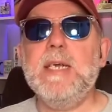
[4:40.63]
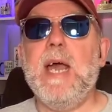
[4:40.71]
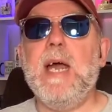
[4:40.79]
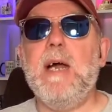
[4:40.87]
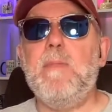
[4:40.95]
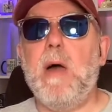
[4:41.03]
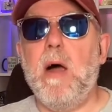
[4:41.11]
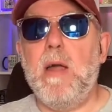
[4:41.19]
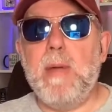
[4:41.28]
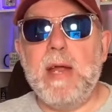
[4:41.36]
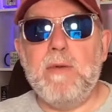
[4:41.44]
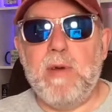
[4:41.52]
I
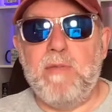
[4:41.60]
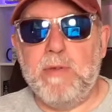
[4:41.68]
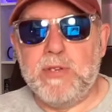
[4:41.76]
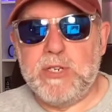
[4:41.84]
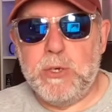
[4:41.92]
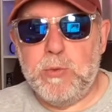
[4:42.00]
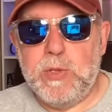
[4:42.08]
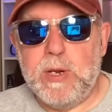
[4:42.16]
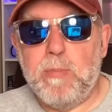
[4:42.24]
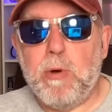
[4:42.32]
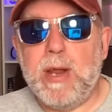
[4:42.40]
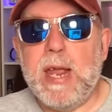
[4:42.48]
made reference to the
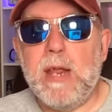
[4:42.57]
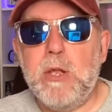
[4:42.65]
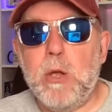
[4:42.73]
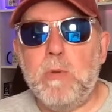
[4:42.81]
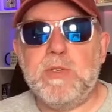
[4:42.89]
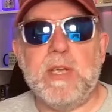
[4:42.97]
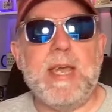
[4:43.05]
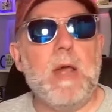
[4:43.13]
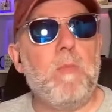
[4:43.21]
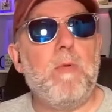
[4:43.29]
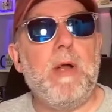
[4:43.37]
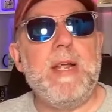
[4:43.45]
breaking news that
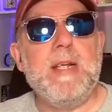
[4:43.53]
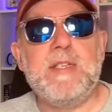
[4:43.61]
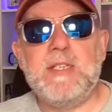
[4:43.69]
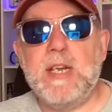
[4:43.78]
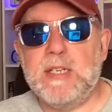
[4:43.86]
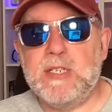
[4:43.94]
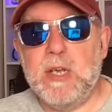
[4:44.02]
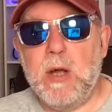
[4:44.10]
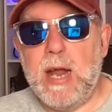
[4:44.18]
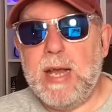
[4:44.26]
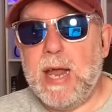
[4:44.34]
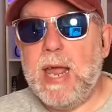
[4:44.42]
Keltbray had set
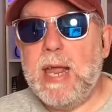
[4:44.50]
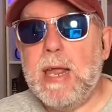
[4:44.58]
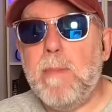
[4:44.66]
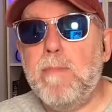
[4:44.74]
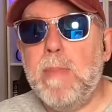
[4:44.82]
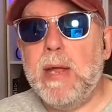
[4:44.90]
aside a